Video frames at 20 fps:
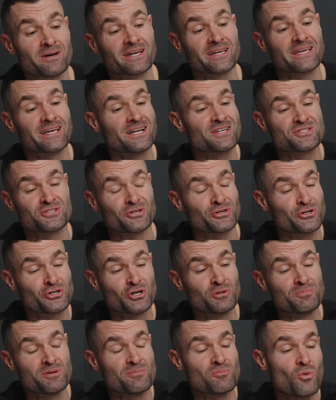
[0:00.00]
my guess. There
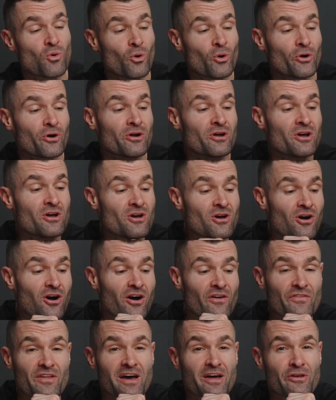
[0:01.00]
could be more
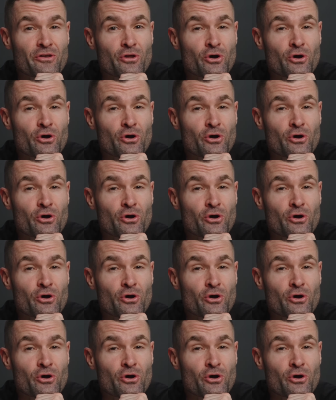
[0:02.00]
on that